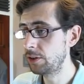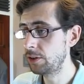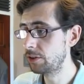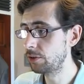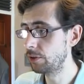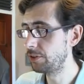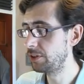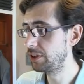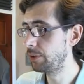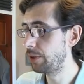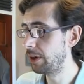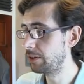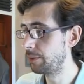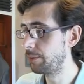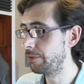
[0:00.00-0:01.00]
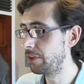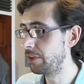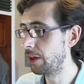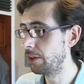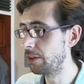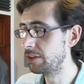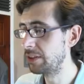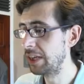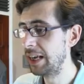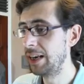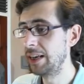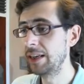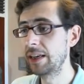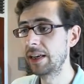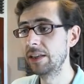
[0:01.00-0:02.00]
you can sort of see where some of the others
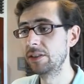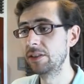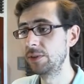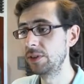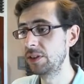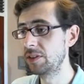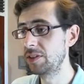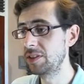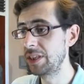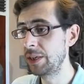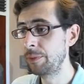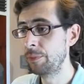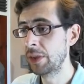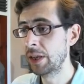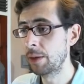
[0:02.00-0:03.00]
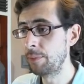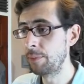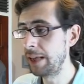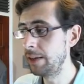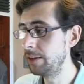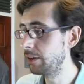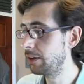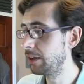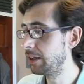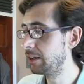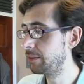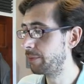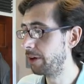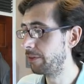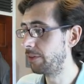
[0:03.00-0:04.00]
link in. So as you can see, Blender
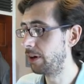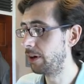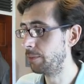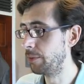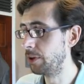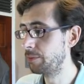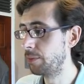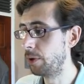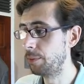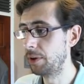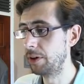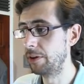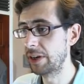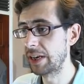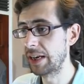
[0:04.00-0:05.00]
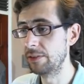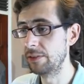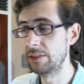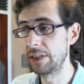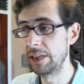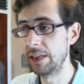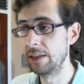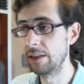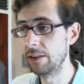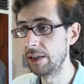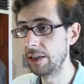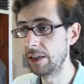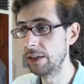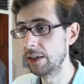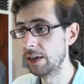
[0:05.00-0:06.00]
is by far the most popular account in
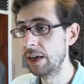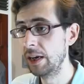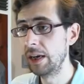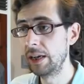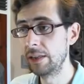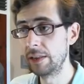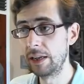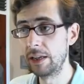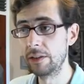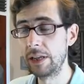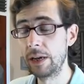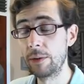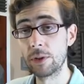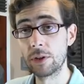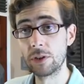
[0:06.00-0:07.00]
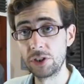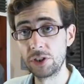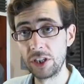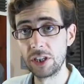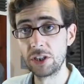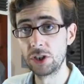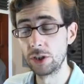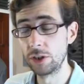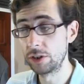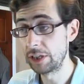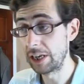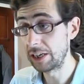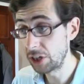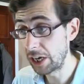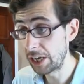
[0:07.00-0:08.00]
the uh, in the little network on
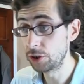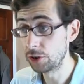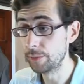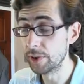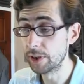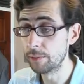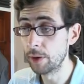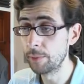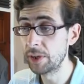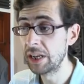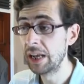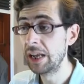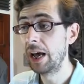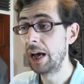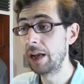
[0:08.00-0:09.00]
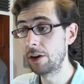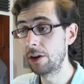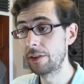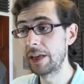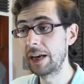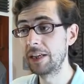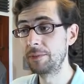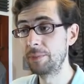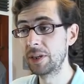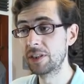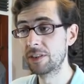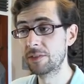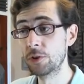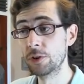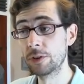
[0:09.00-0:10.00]
ShareTube, at the moment. A lot of that is
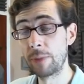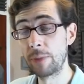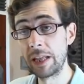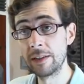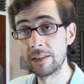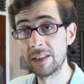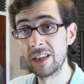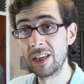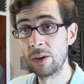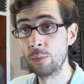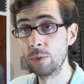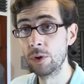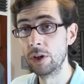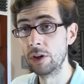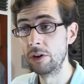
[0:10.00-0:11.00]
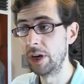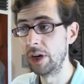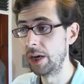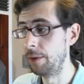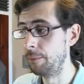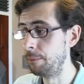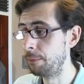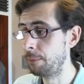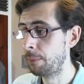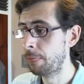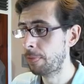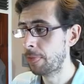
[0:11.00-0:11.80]
because, of course, Blender were um,